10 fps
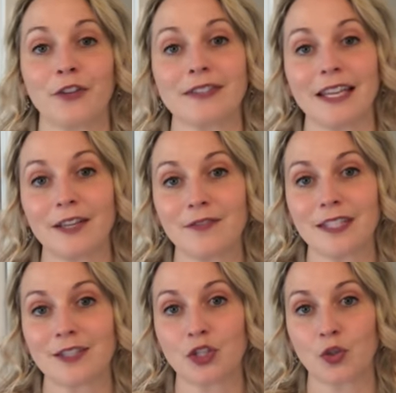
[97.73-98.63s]
the sake of
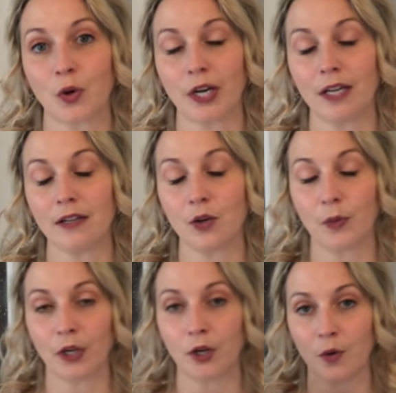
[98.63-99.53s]
this tutorial,
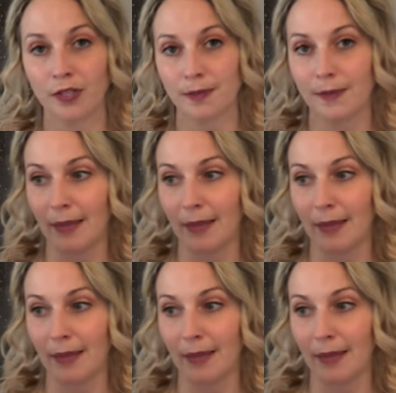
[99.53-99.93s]
we are going to be